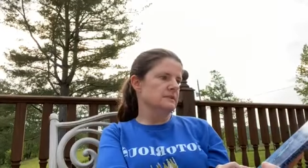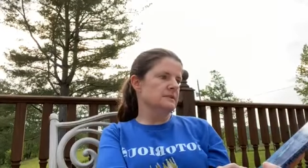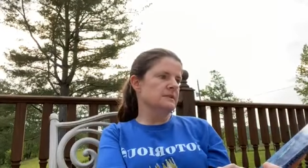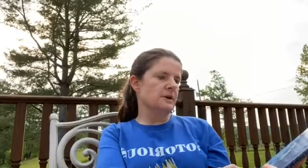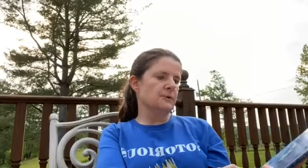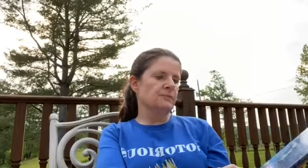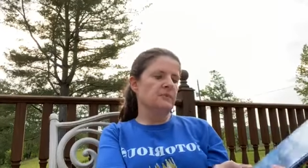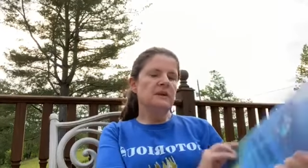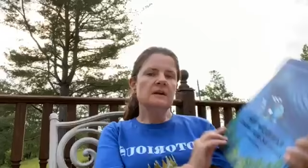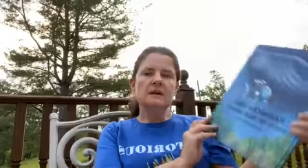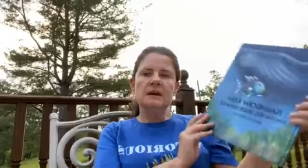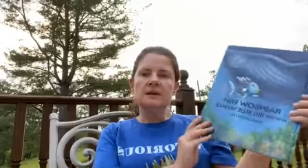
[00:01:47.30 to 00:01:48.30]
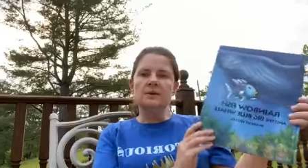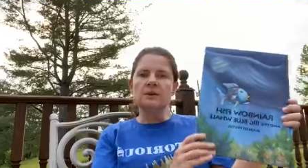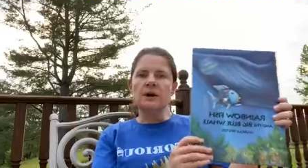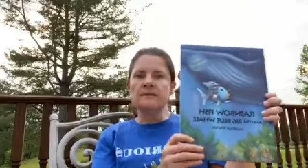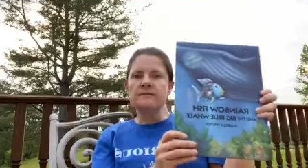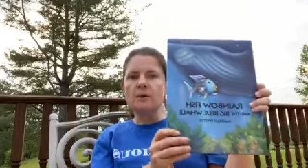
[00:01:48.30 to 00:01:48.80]
So, I know a
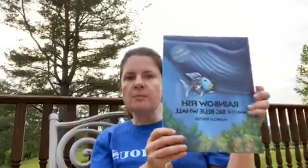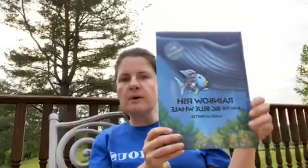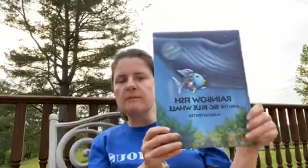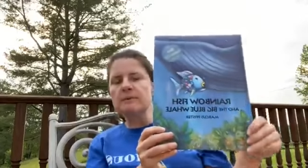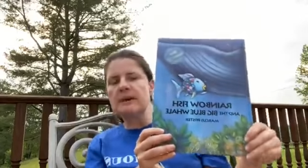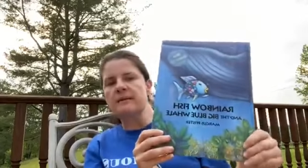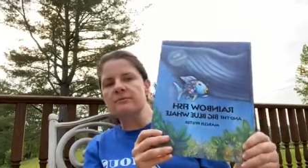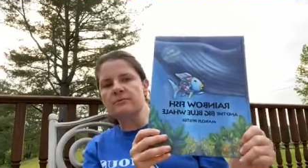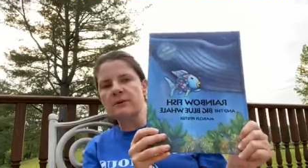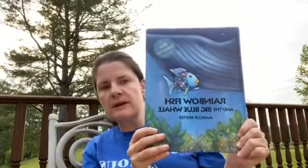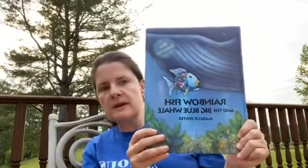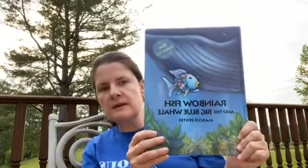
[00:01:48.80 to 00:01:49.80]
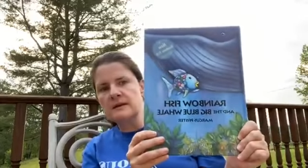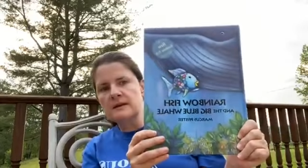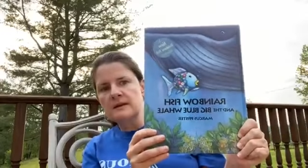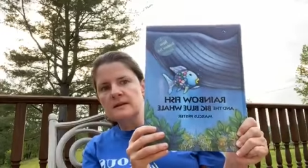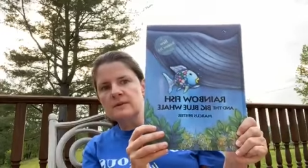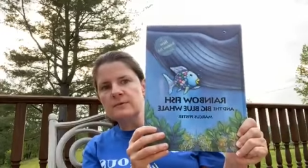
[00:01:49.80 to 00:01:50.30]
lot of y'all probably have read
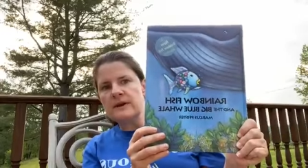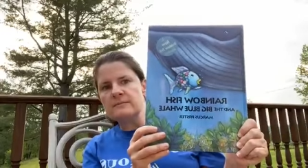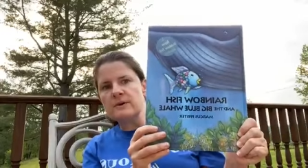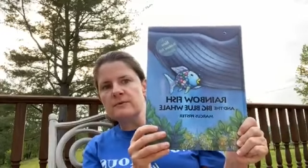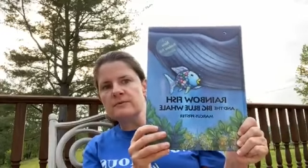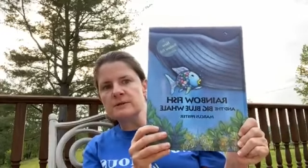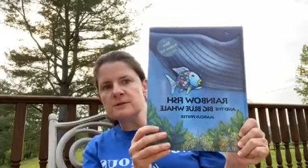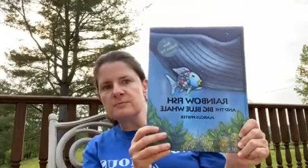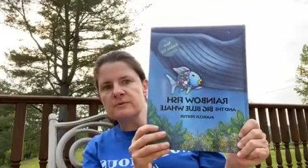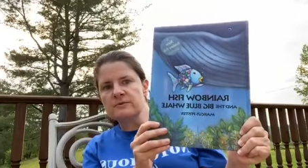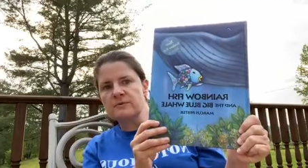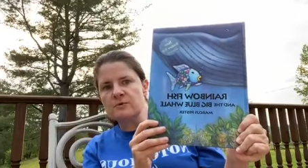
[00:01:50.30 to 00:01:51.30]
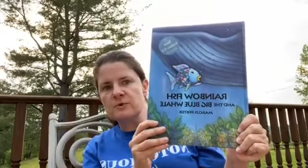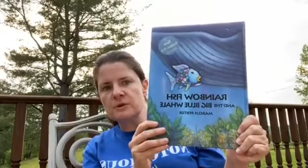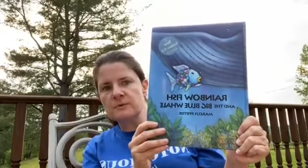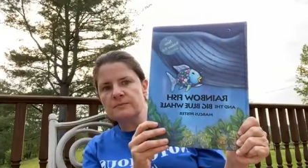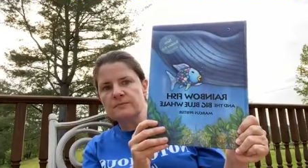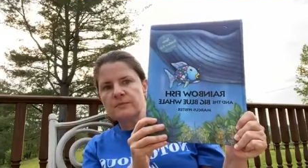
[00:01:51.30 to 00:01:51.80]
The Rainbow Fish before.